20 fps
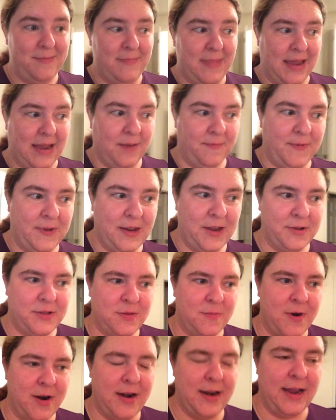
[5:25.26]
makeup video
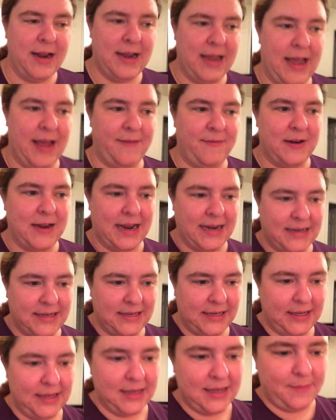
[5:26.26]
tomorrow night. I have an
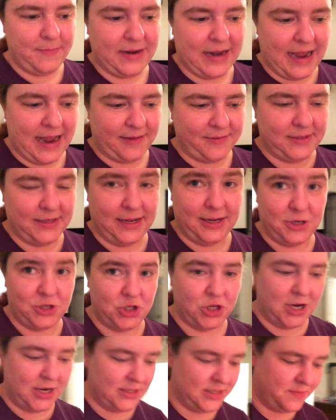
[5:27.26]
idea, but I have to get
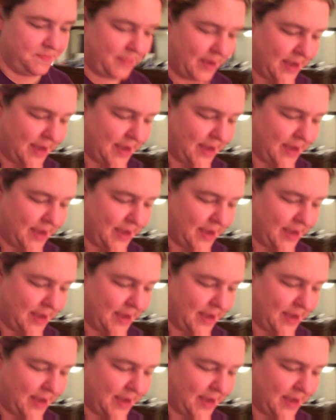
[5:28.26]
John's